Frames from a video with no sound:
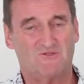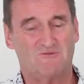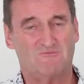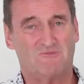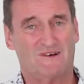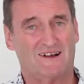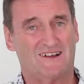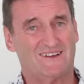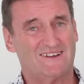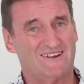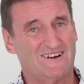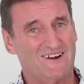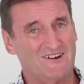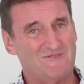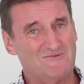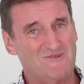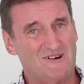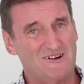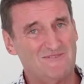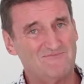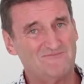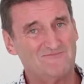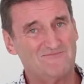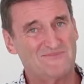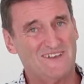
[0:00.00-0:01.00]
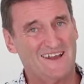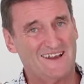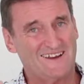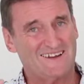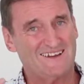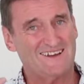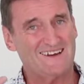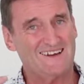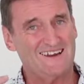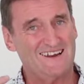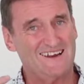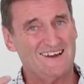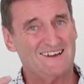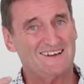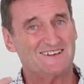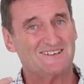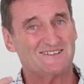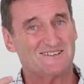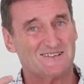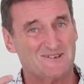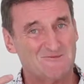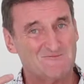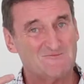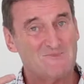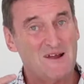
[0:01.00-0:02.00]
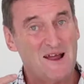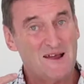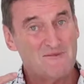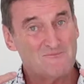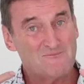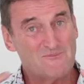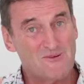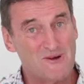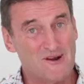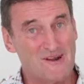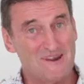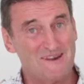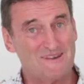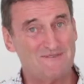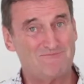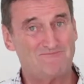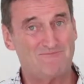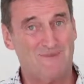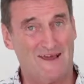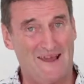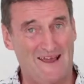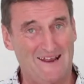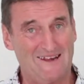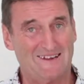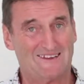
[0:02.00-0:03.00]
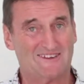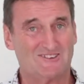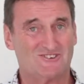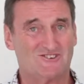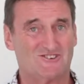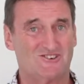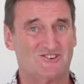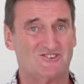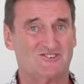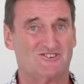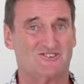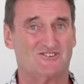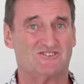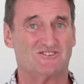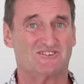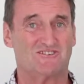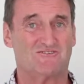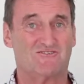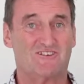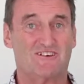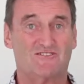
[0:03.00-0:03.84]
But you know what? That can lead to some pretty bad decisions.